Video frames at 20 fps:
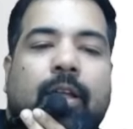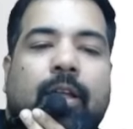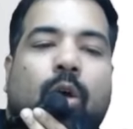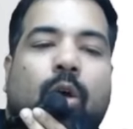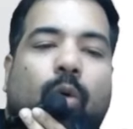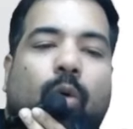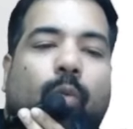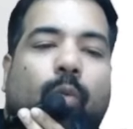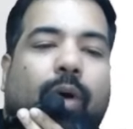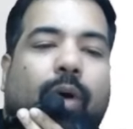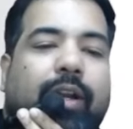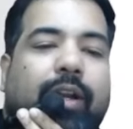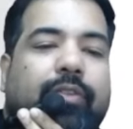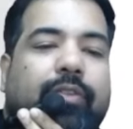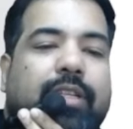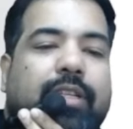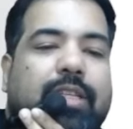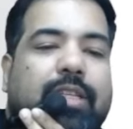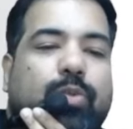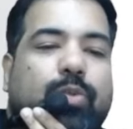What if this
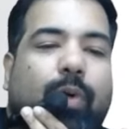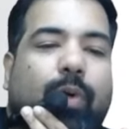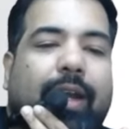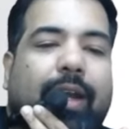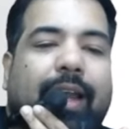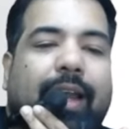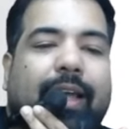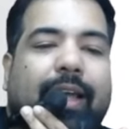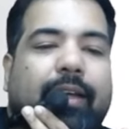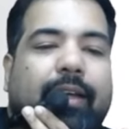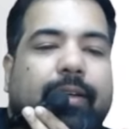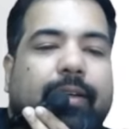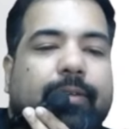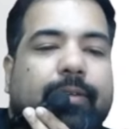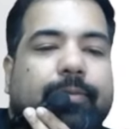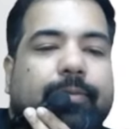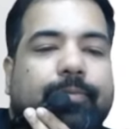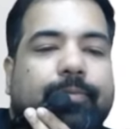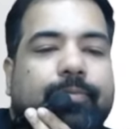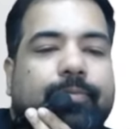is 1 lakh?
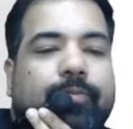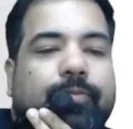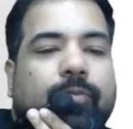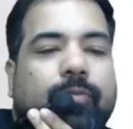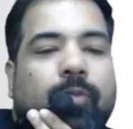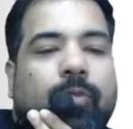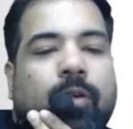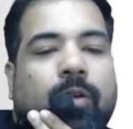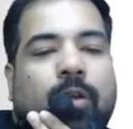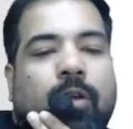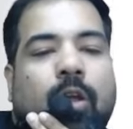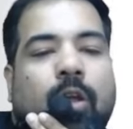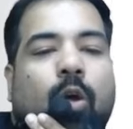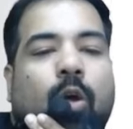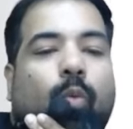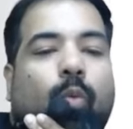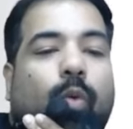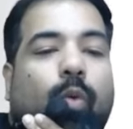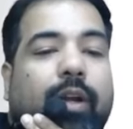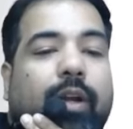
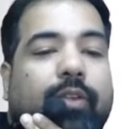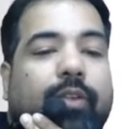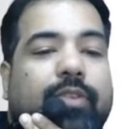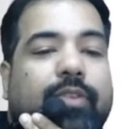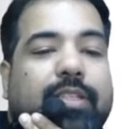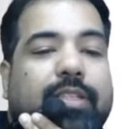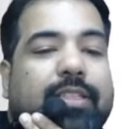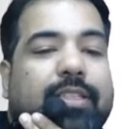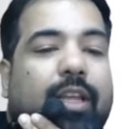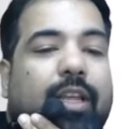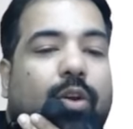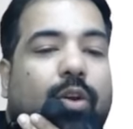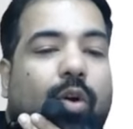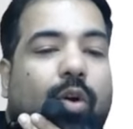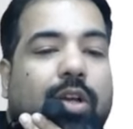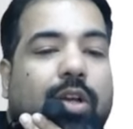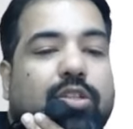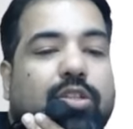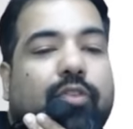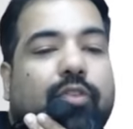What if this is a loss
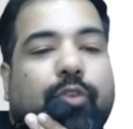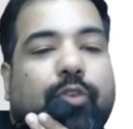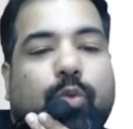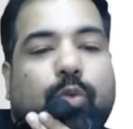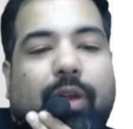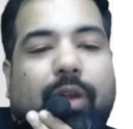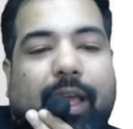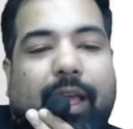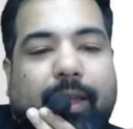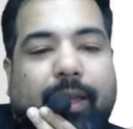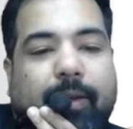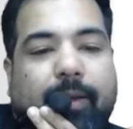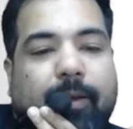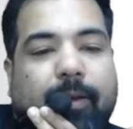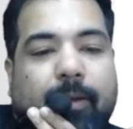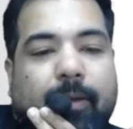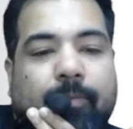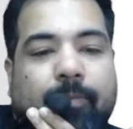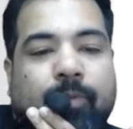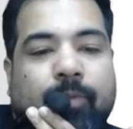of 2 lakh?
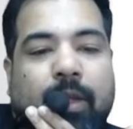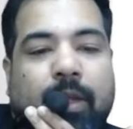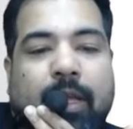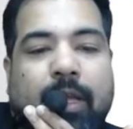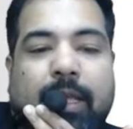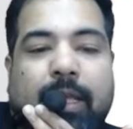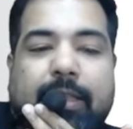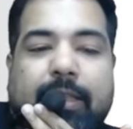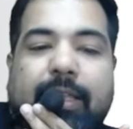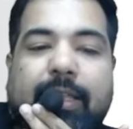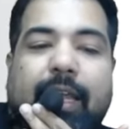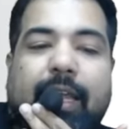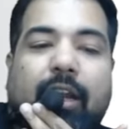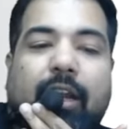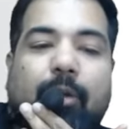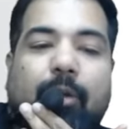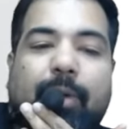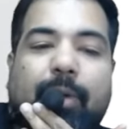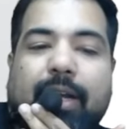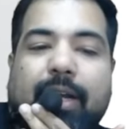Then it will be
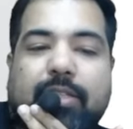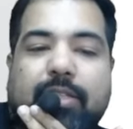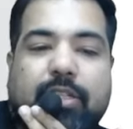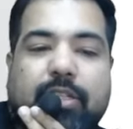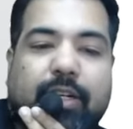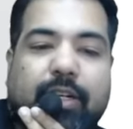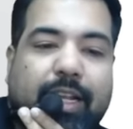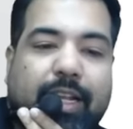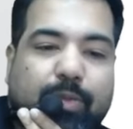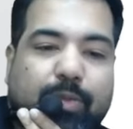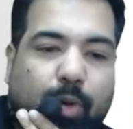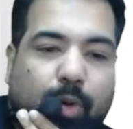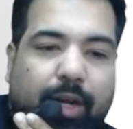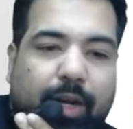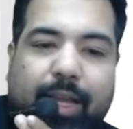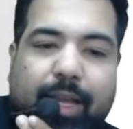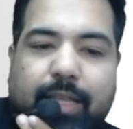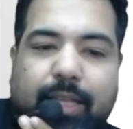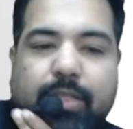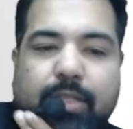considered as what,
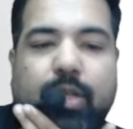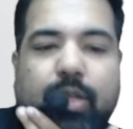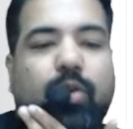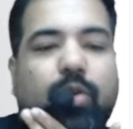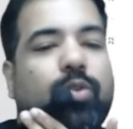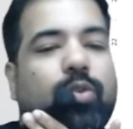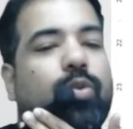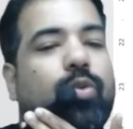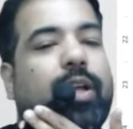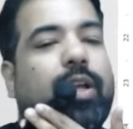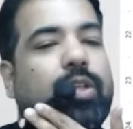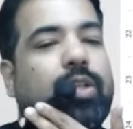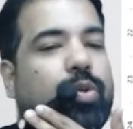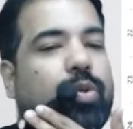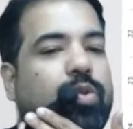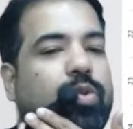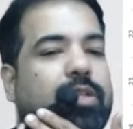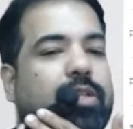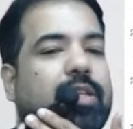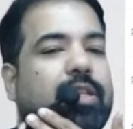guys? You can choose
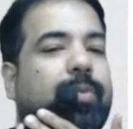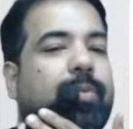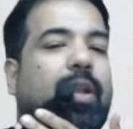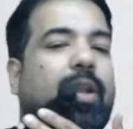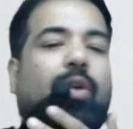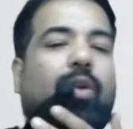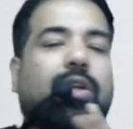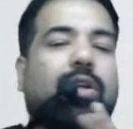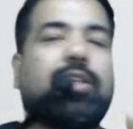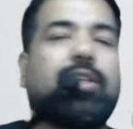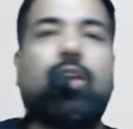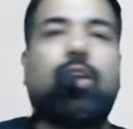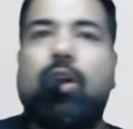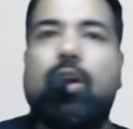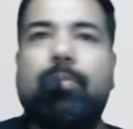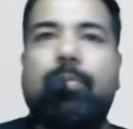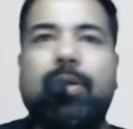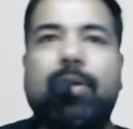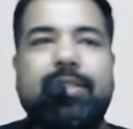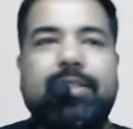this, but loss cannot be
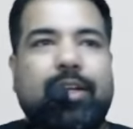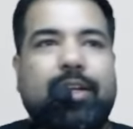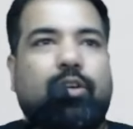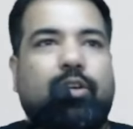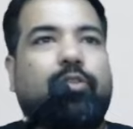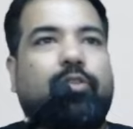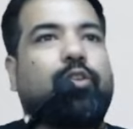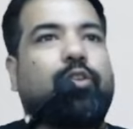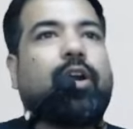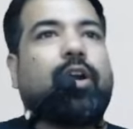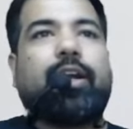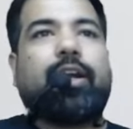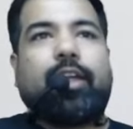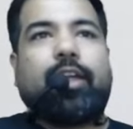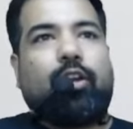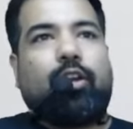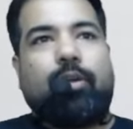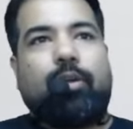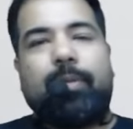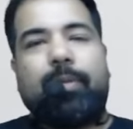set off or it cannot
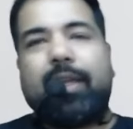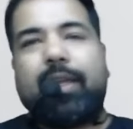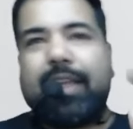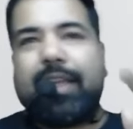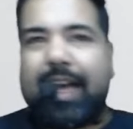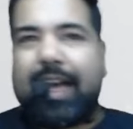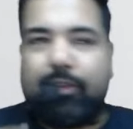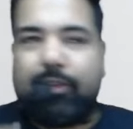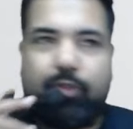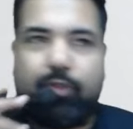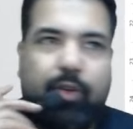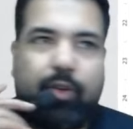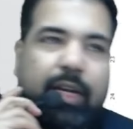be carried forward.